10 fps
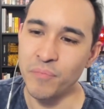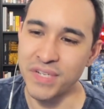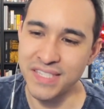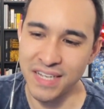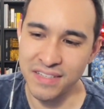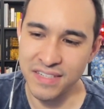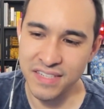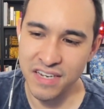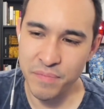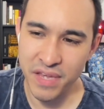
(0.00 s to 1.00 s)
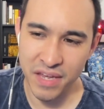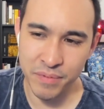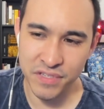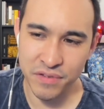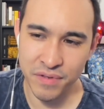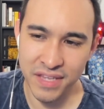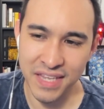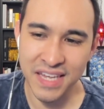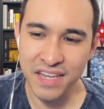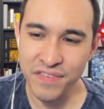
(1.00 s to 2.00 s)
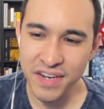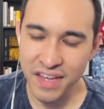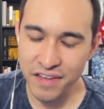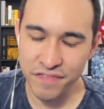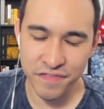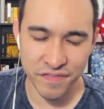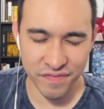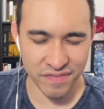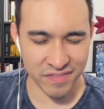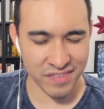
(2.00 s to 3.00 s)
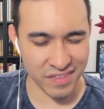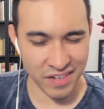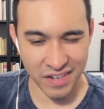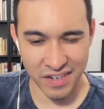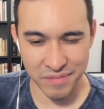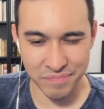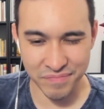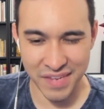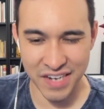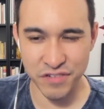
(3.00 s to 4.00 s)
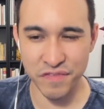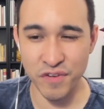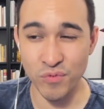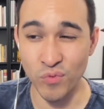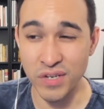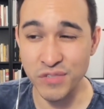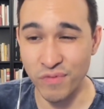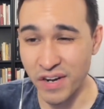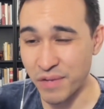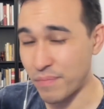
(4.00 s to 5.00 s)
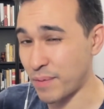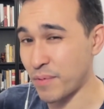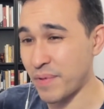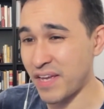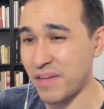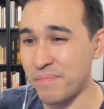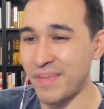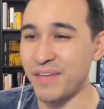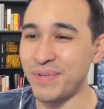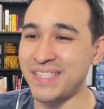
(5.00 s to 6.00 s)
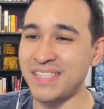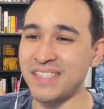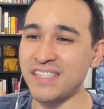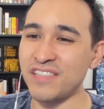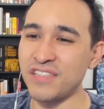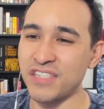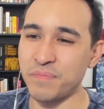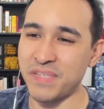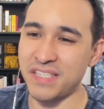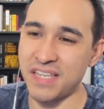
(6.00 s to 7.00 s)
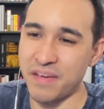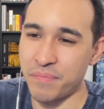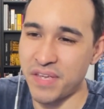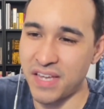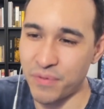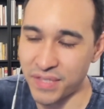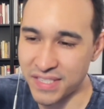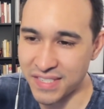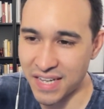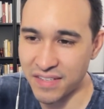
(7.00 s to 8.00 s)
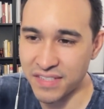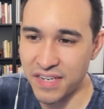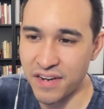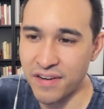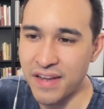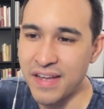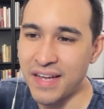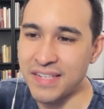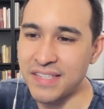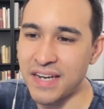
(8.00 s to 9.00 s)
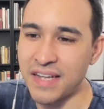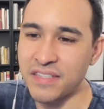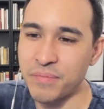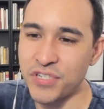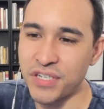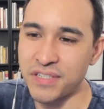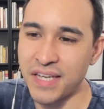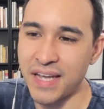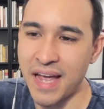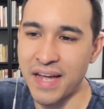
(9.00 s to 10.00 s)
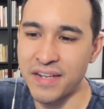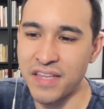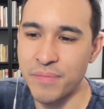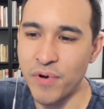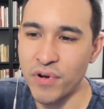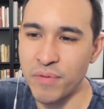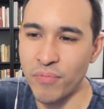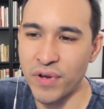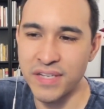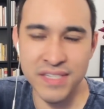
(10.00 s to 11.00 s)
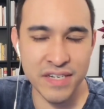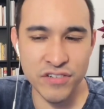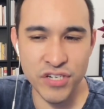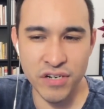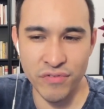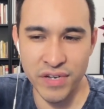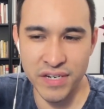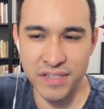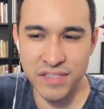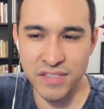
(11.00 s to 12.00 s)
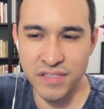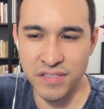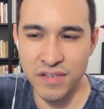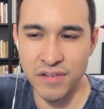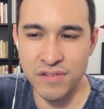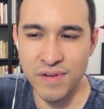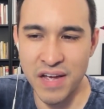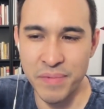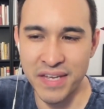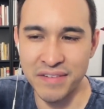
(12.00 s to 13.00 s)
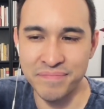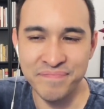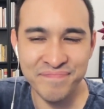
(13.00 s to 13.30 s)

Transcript: But Salandit's going to be able to, like, even if Azure Foe was running Bubble Beam, he would still just be CMPing with the Salandit here. Instead ends up shielding, and the opponent brings in Chikorita, so, I mean...